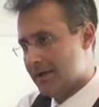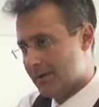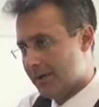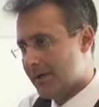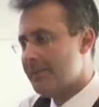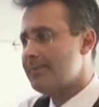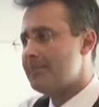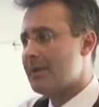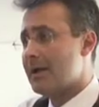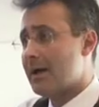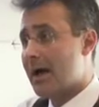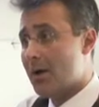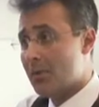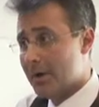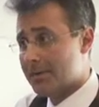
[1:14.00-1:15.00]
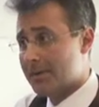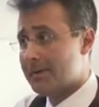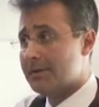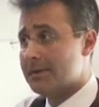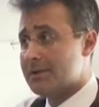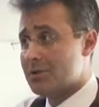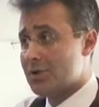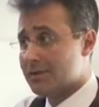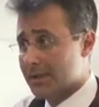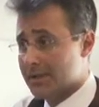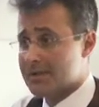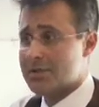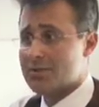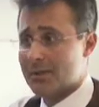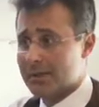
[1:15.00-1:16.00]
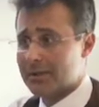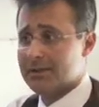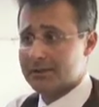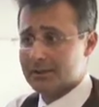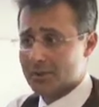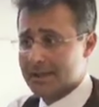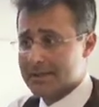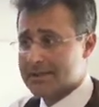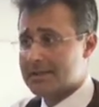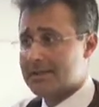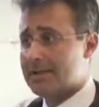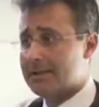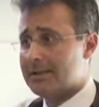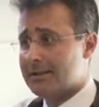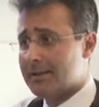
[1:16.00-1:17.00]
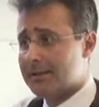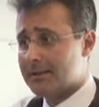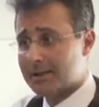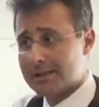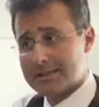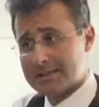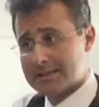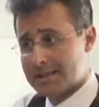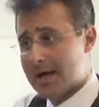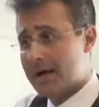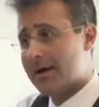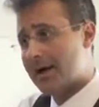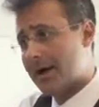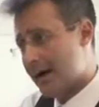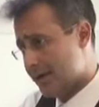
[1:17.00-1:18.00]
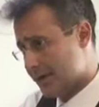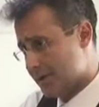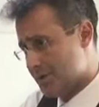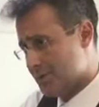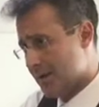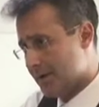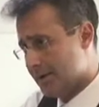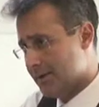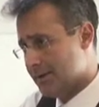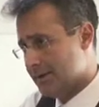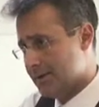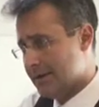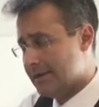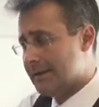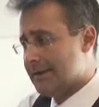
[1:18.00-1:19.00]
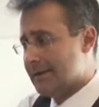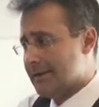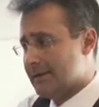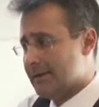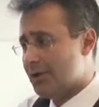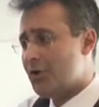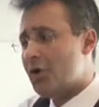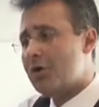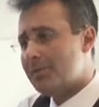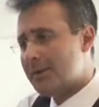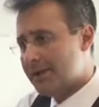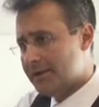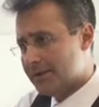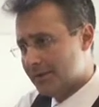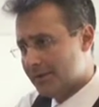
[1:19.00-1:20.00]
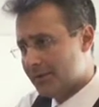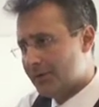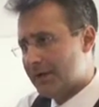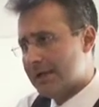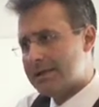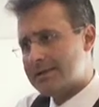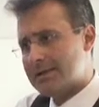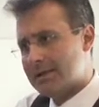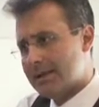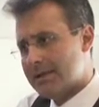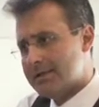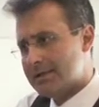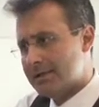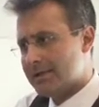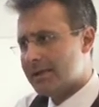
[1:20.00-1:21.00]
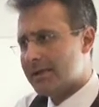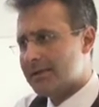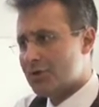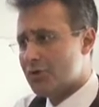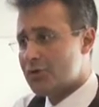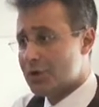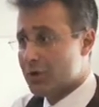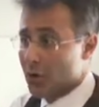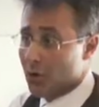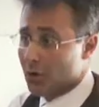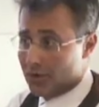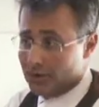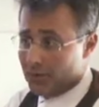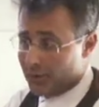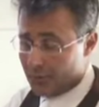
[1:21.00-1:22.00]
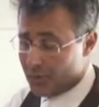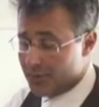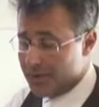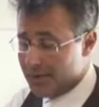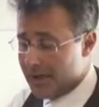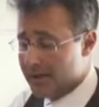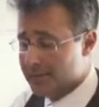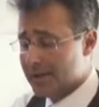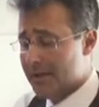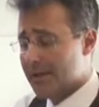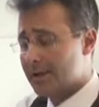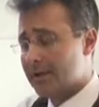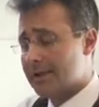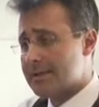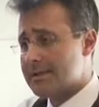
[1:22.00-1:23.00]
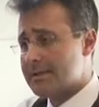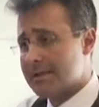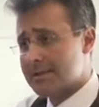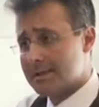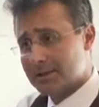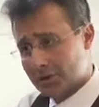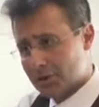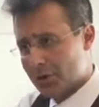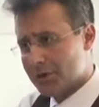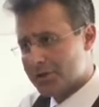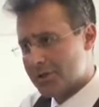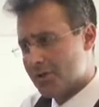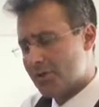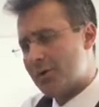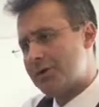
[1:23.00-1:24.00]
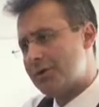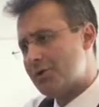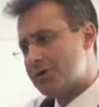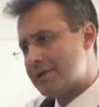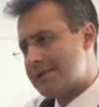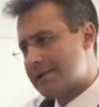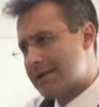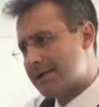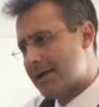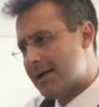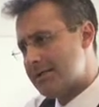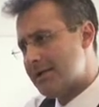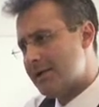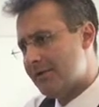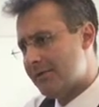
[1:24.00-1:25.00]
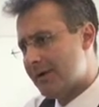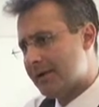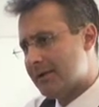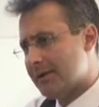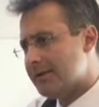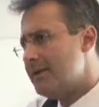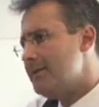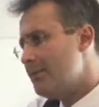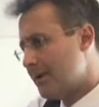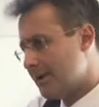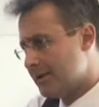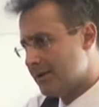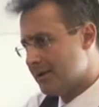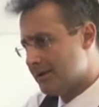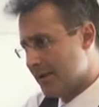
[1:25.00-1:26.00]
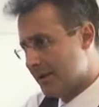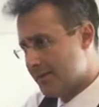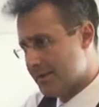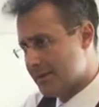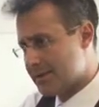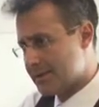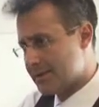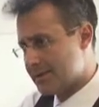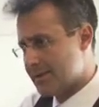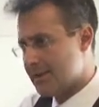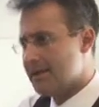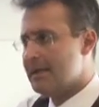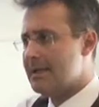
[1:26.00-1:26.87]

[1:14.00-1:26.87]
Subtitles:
Okay? However, sometimes as well, you can see that the risks are higher as well. The non-ablative is a laser that usually, or it could be an IPL, is a technology that what does is it has an effect deeper in the dermis,